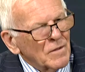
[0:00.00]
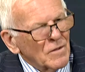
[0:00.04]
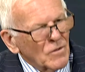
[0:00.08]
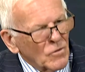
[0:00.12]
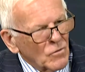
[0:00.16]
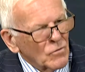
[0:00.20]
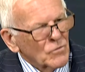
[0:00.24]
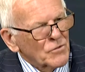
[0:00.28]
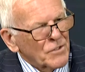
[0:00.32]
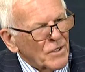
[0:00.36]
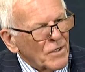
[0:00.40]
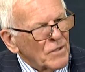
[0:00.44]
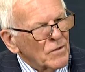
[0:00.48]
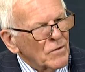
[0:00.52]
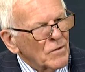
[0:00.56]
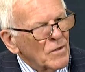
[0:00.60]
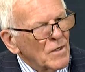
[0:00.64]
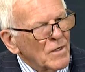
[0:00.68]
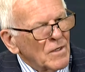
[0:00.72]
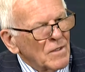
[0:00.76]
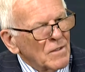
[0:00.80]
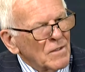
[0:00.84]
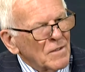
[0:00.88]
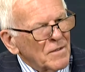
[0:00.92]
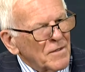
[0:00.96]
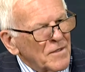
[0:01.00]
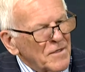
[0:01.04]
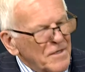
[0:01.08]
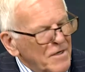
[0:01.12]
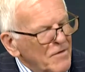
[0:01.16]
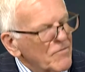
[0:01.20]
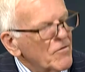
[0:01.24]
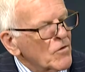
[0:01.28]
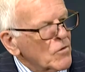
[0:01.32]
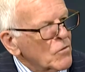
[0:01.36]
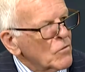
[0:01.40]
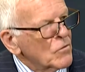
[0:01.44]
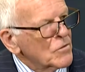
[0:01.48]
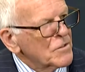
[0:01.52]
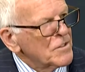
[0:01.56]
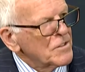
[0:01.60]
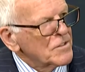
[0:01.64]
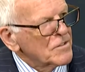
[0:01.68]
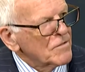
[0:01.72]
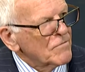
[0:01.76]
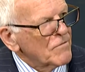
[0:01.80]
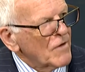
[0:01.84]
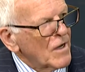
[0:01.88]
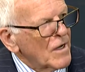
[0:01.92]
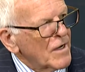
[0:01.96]
also the
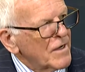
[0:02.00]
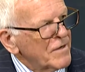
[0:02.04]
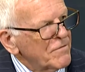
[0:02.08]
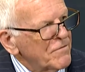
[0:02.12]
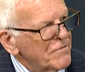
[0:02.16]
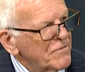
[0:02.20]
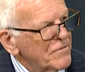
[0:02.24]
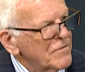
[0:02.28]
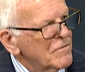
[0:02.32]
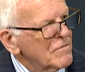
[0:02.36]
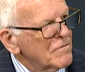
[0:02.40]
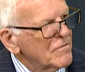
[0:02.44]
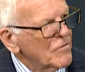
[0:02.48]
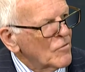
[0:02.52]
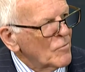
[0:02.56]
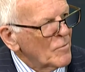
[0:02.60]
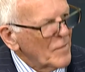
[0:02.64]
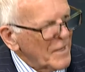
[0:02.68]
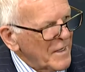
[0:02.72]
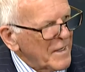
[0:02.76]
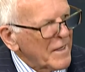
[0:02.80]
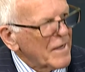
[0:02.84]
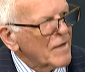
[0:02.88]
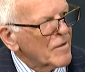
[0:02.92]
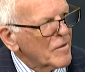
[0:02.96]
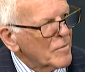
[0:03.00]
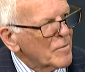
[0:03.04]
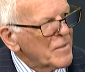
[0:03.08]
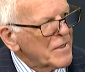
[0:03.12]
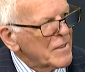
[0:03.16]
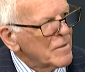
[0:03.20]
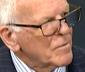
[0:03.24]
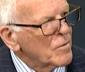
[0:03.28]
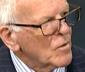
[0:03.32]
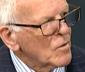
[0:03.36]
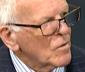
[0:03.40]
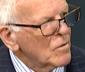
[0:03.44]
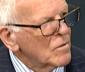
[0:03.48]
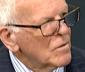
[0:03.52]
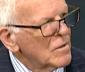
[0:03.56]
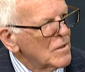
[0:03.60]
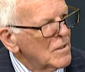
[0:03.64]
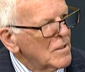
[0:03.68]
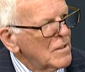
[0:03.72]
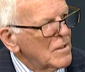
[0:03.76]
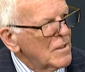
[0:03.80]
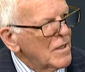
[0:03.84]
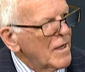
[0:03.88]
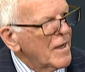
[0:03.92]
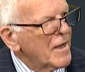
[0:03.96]
difficulties of life for many other people,
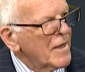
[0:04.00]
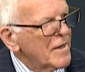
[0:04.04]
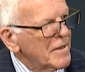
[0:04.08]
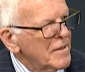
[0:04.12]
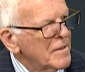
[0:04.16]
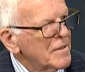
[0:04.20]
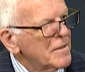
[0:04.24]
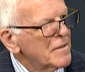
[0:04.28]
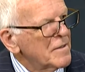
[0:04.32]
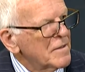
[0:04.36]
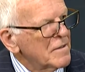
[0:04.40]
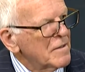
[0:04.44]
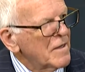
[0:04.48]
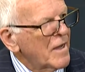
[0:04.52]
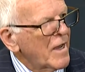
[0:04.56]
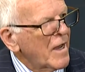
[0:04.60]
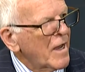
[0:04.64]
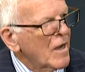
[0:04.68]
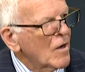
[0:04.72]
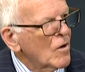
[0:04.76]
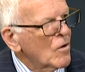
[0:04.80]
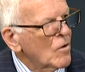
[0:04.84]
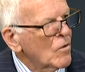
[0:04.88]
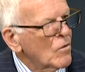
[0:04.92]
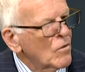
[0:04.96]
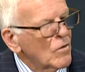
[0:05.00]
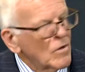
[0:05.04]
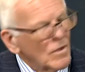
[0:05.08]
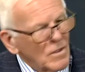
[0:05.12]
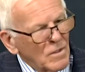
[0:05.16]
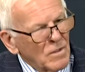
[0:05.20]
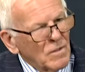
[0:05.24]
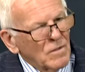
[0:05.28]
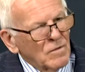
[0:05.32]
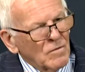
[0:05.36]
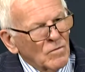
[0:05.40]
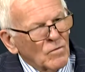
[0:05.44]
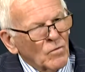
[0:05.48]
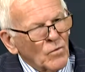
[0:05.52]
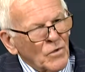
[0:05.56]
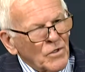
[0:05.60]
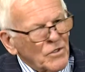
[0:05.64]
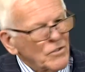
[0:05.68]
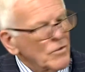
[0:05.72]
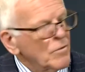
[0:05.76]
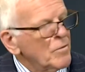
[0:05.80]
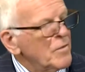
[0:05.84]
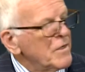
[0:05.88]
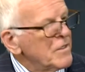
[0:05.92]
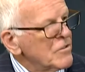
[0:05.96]
and how we
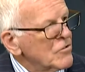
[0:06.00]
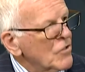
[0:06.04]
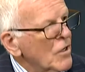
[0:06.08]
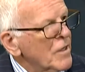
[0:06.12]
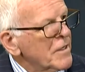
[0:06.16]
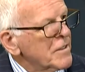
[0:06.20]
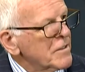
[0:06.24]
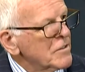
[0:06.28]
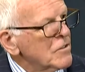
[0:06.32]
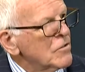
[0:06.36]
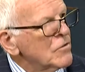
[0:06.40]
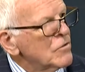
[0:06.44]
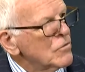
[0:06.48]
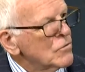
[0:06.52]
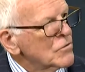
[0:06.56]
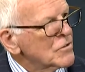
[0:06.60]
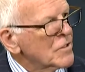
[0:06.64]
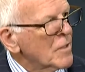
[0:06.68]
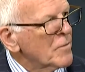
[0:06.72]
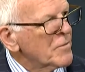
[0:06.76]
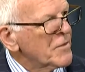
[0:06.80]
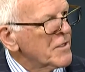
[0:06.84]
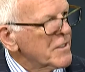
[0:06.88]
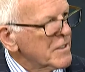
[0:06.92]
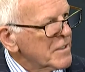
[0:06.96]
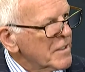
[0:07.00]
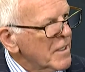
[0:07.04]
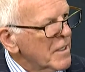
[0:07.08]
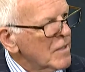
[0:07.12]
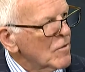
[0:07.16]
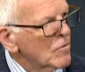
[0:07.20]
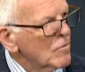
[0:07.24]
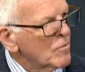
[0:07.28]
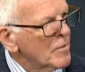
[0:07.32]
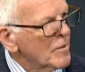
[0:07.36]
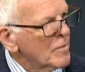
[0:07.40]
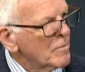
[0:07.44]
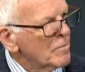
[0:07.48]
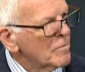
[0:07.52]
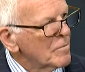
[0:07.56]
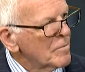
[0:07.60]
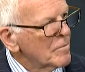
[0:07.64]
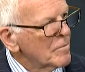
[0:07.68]
should be trying to do something to help them.